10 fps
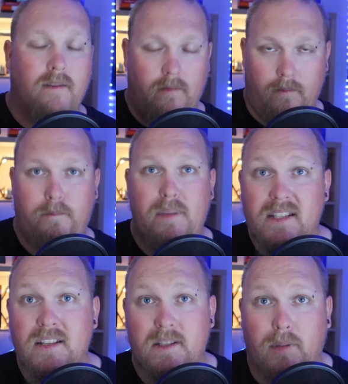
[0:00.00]

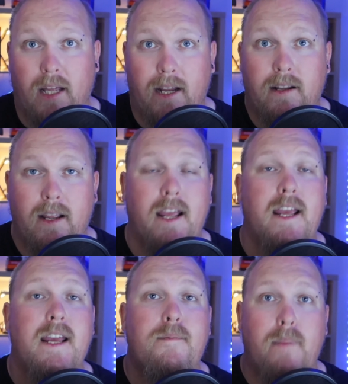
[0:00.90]
business plan.
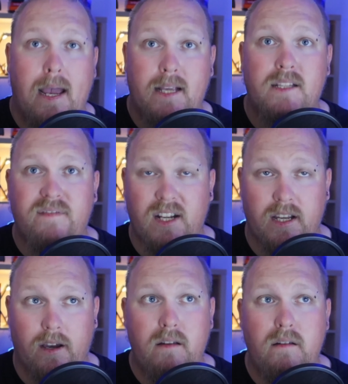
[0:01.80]
He makes a
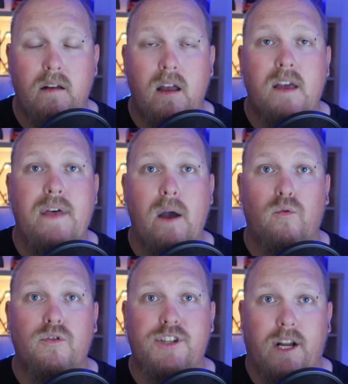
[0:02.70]
video that
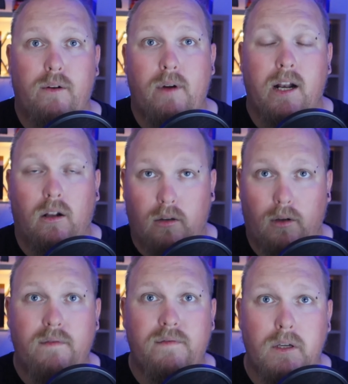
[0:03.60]
will generate a lot
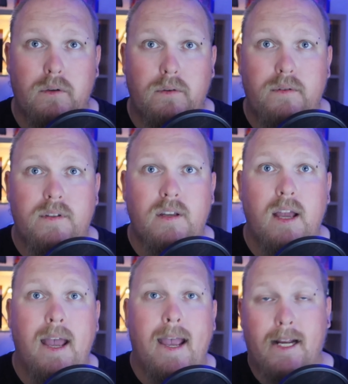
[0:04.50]
of views
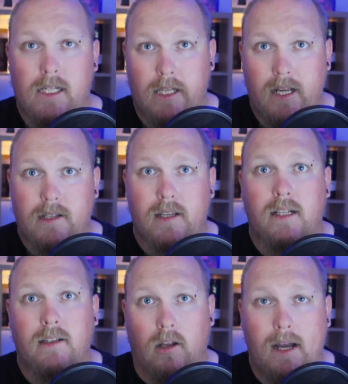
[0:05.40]
and clicks
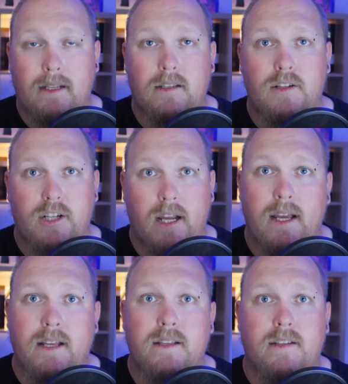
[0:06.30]
and likes and
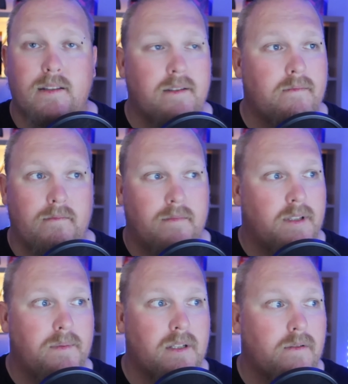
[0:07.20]
shares and
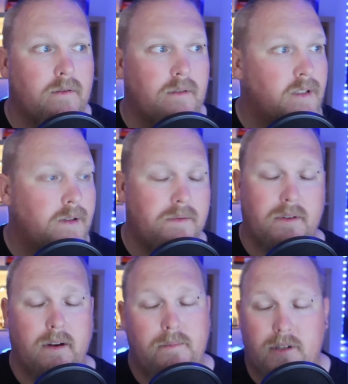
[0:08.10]

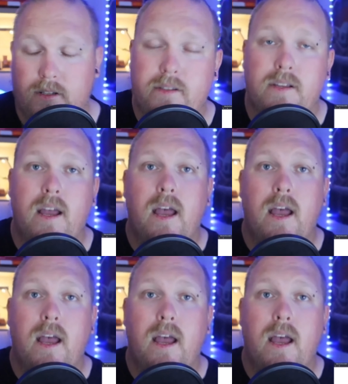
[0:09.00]
subscriptions.